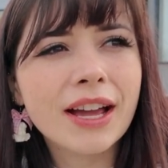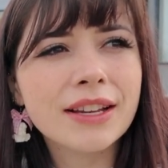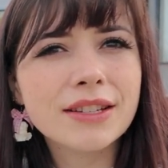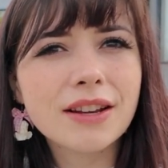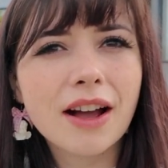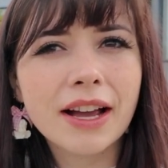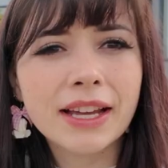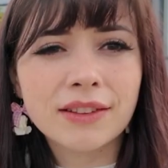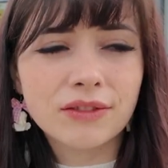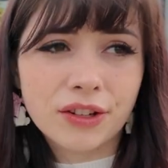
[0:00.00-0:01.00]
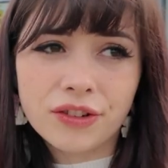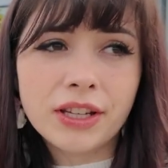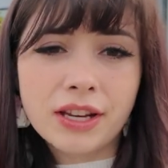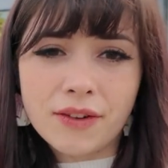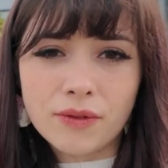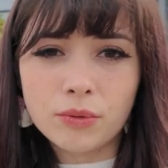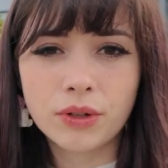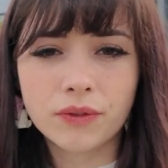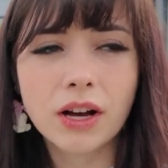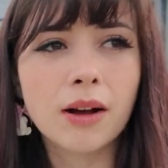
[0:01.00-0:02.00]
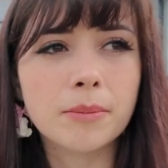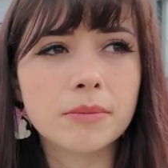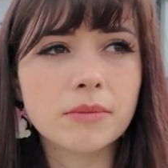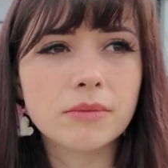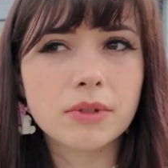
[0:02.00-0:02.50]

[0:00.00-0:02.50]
And I literally never would have come